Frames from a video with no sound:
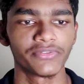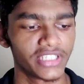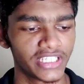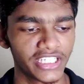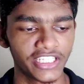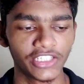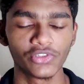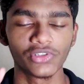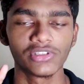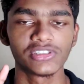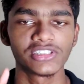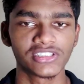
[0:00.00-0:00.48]
We
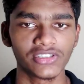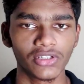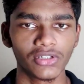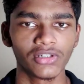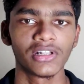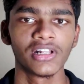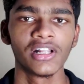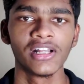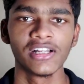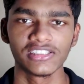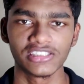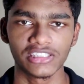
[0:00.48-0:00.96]
need to
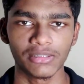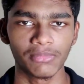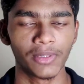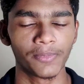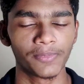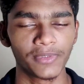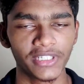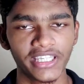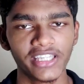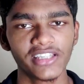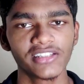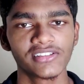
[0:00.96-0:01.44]
install some
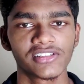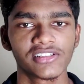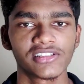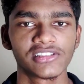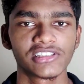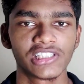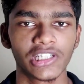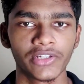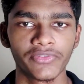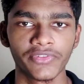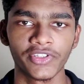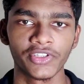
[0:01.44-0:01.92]

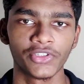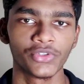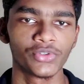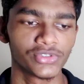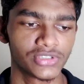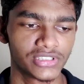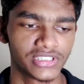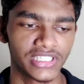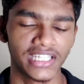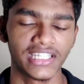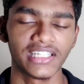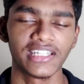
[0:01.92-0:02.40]
applications that we
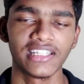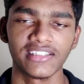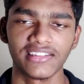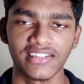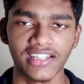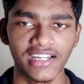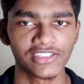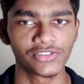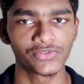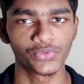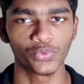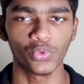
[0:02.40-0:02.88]
use daily.
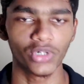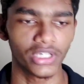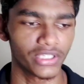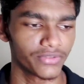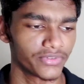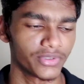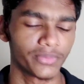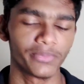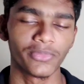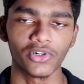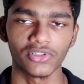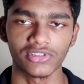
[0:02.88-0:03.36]
That's why
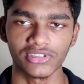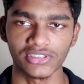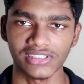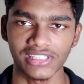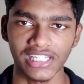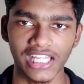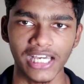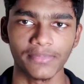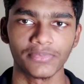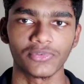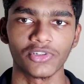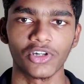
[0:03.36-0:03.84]
we bought
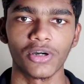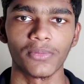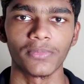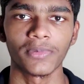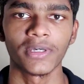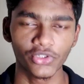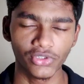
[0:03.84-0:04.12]
this laptop.